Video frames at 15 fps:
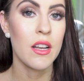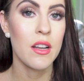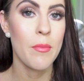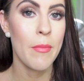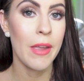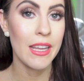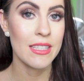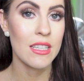an
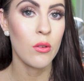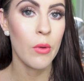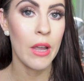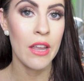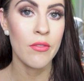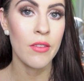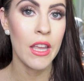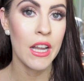amazing
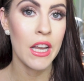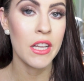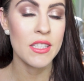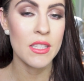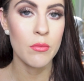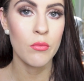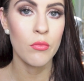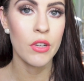way of getting
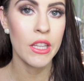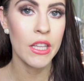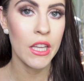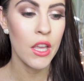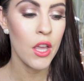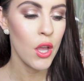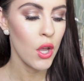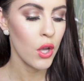some
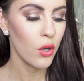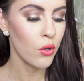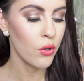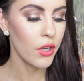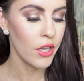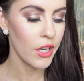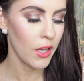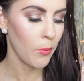really
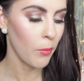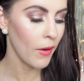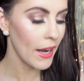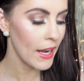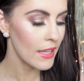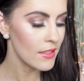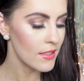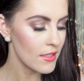cool unique
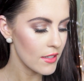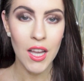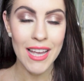brands.